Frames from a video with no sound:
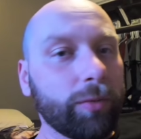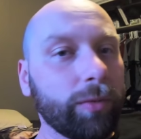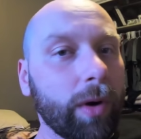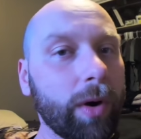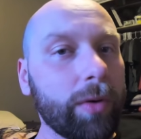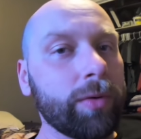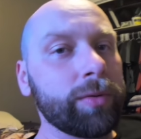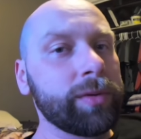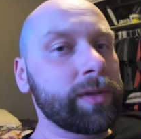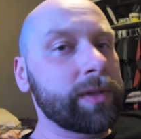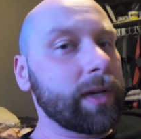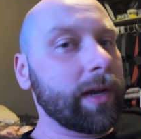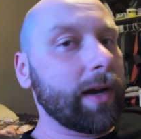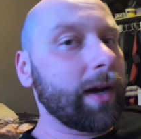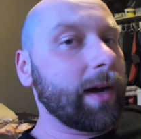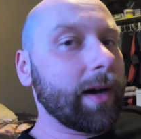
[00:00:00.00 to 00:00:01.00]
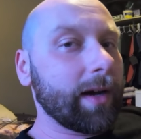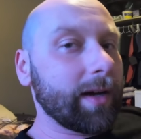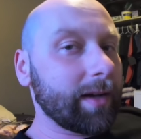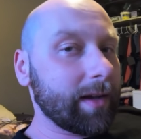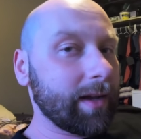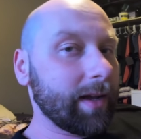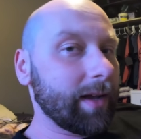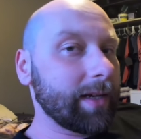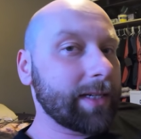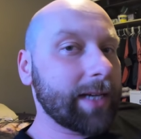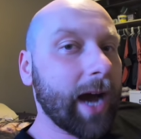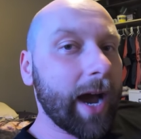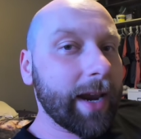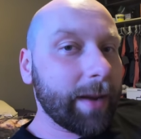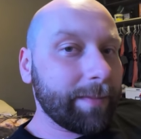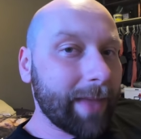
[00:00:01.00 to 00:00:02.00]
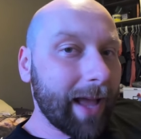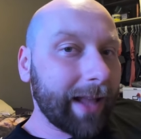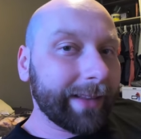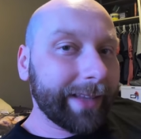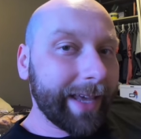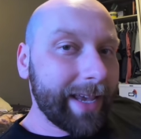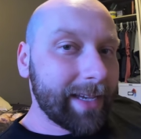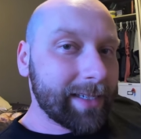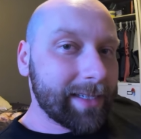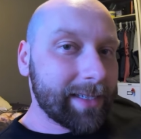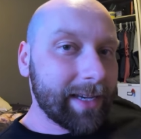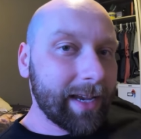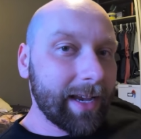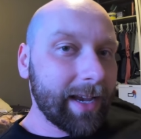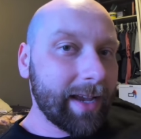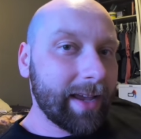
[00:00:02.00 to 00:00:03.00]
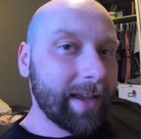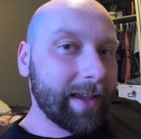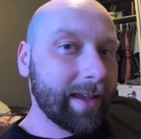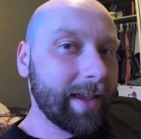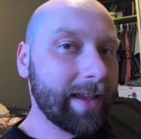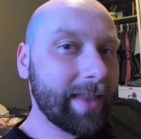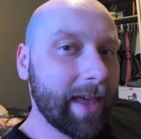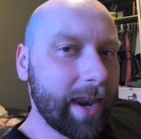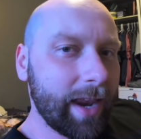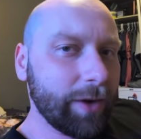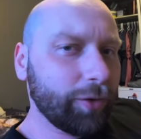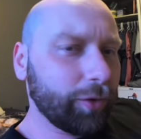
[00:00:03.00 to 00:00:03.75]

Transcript: Rose uh, tied up that lace in that